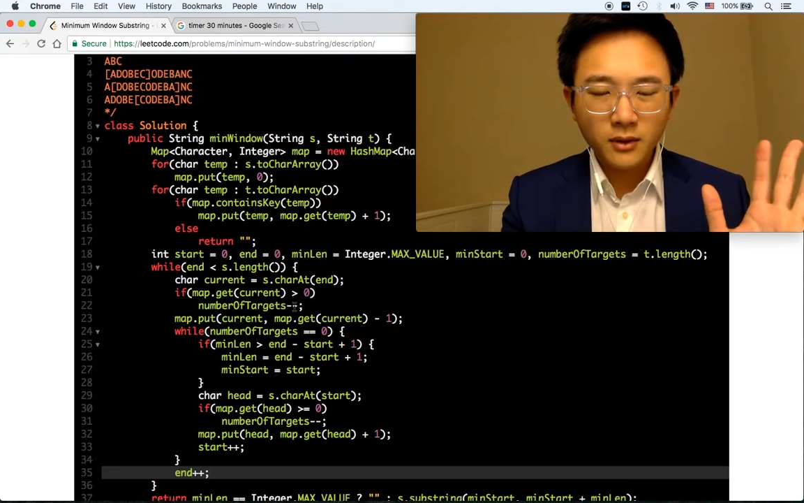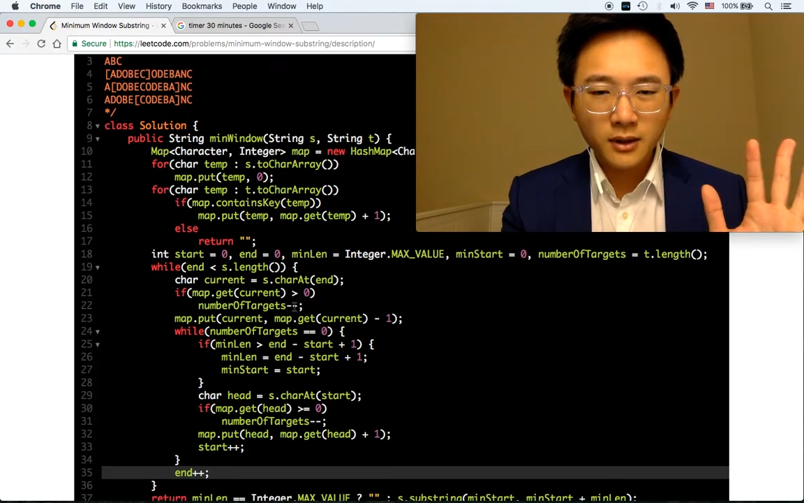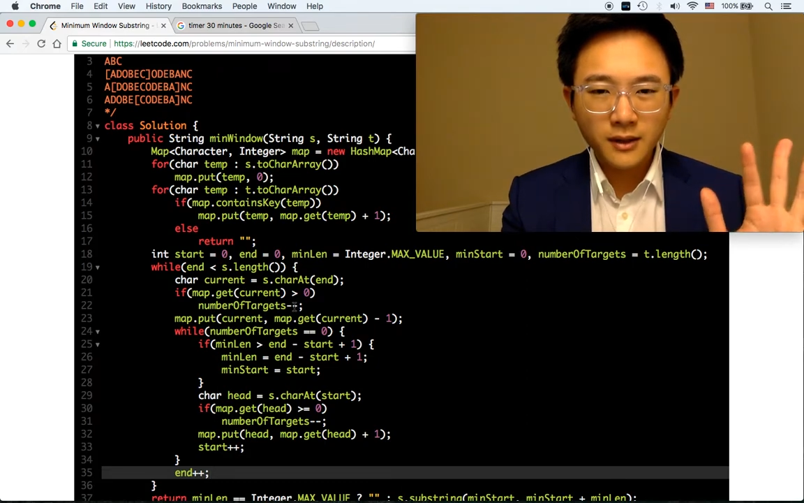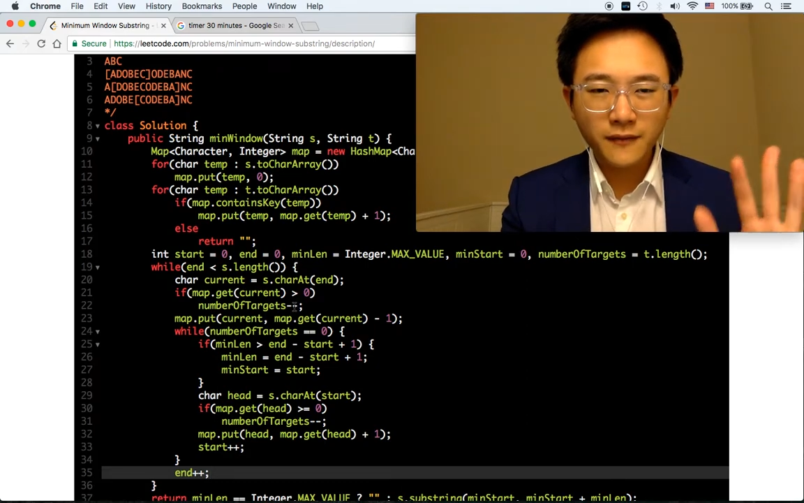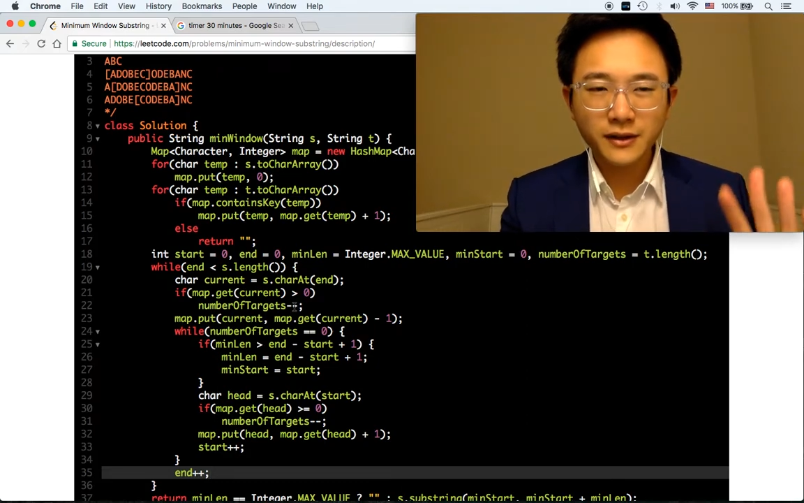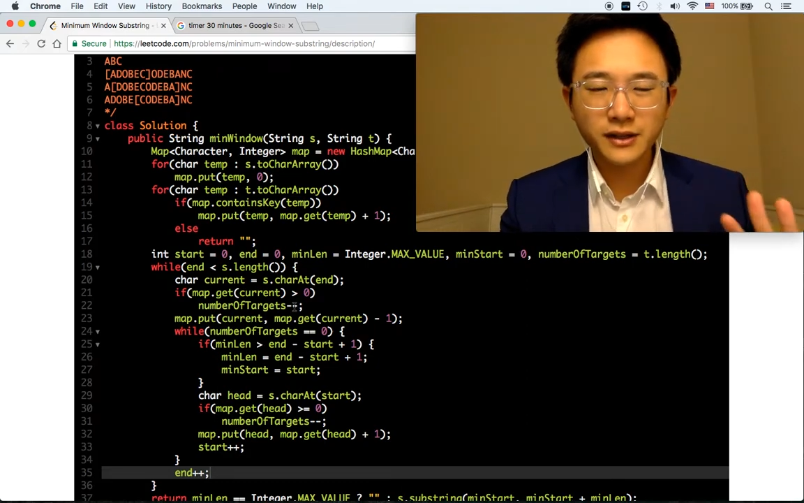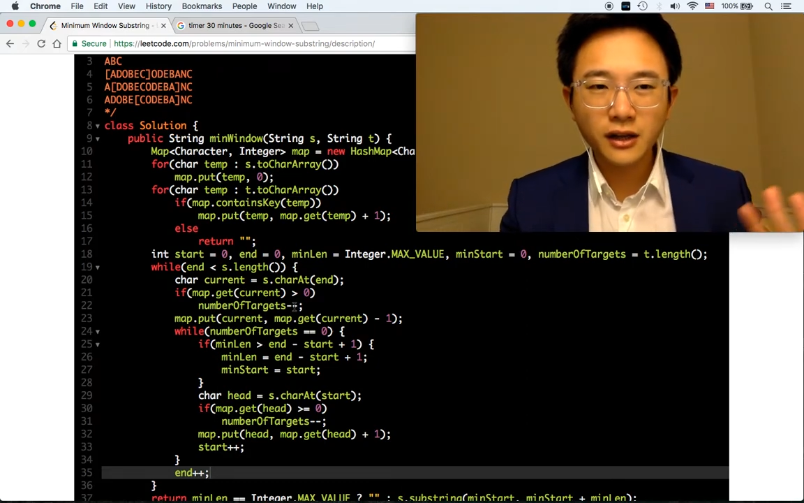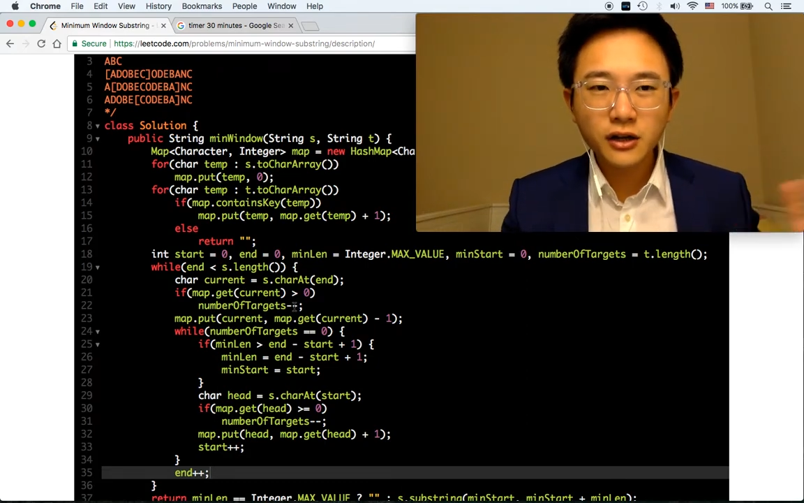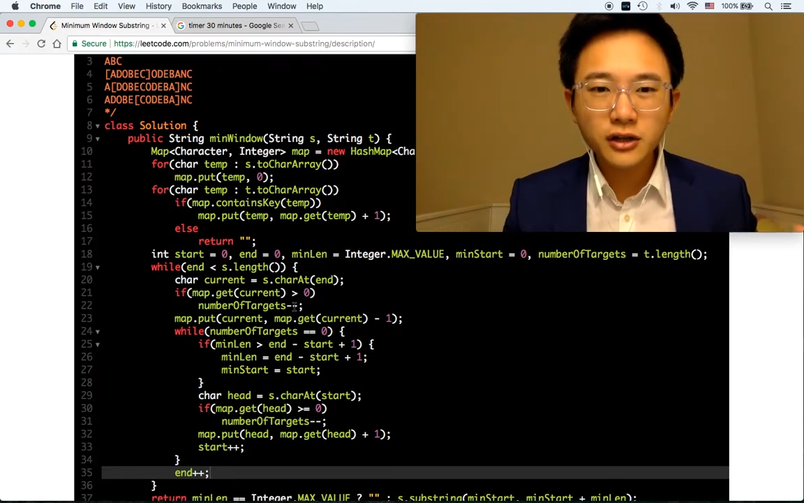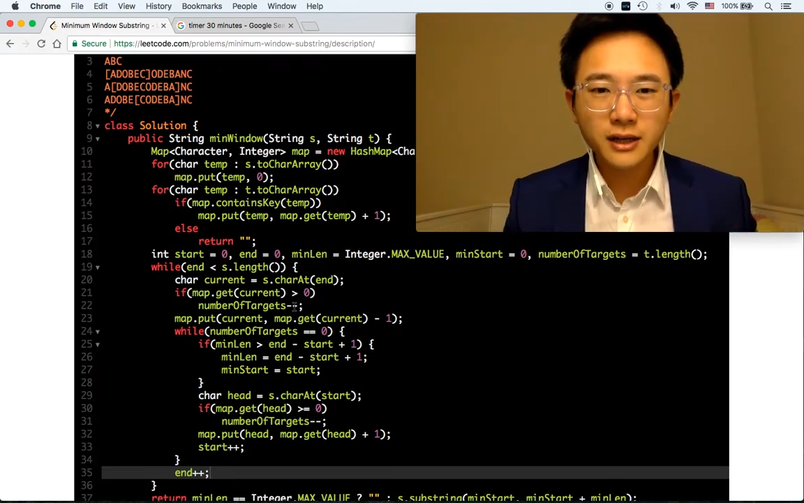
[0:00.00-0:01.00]
if it's
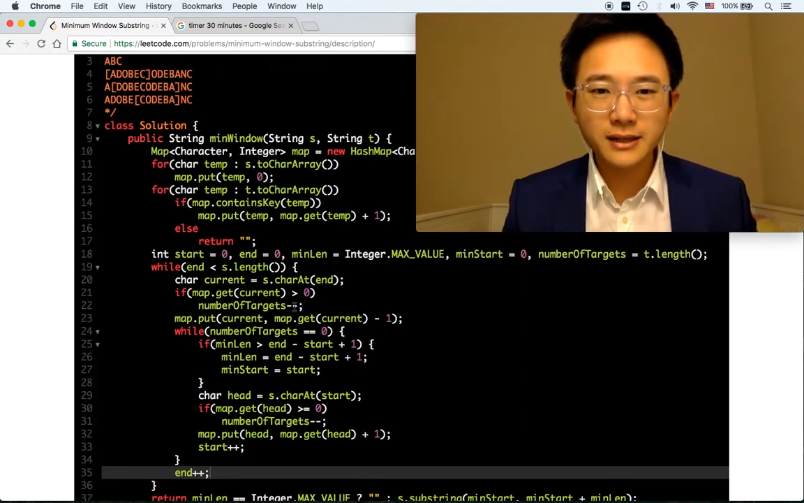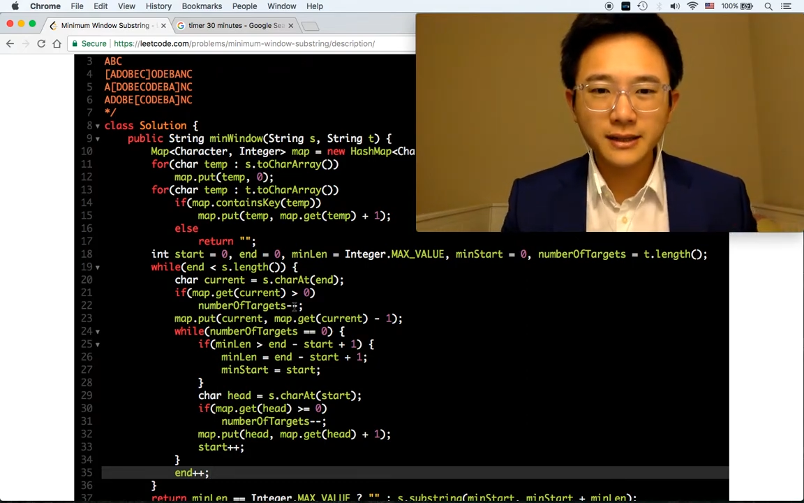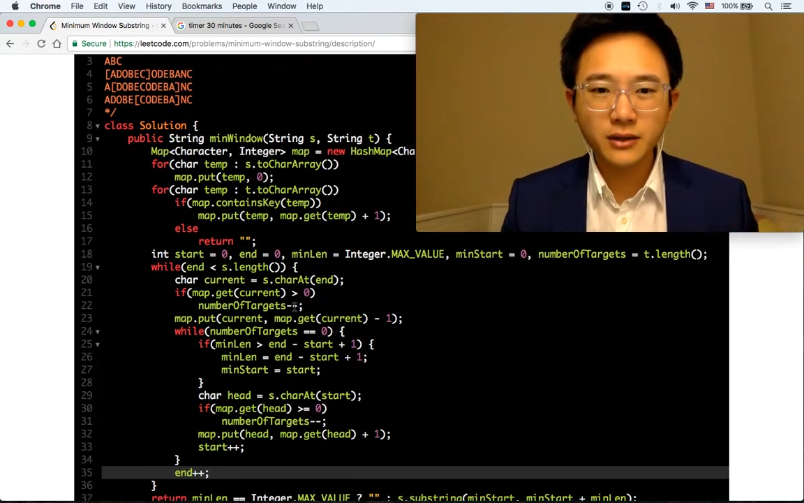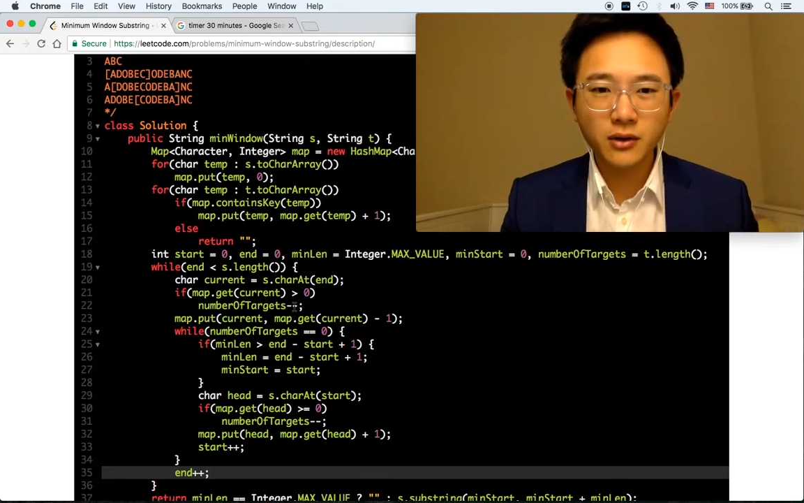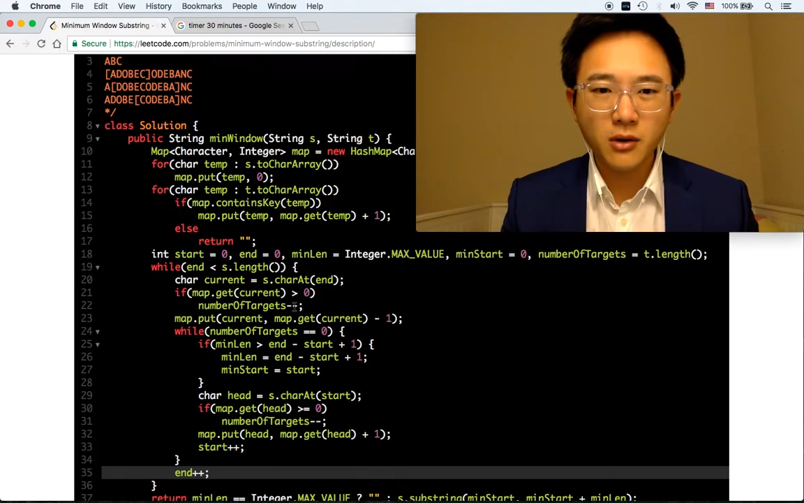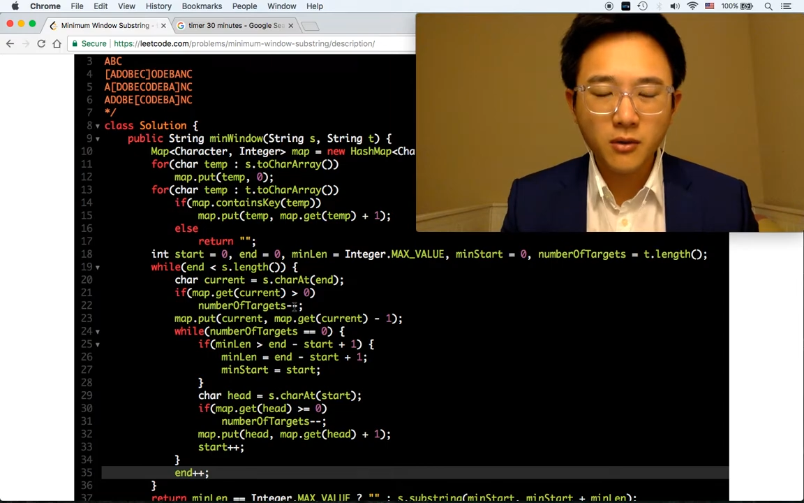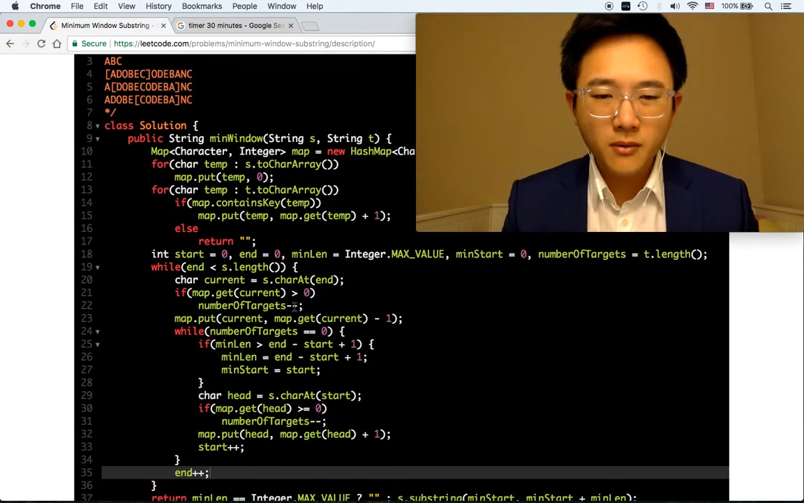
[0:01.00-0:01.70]
larger than 0,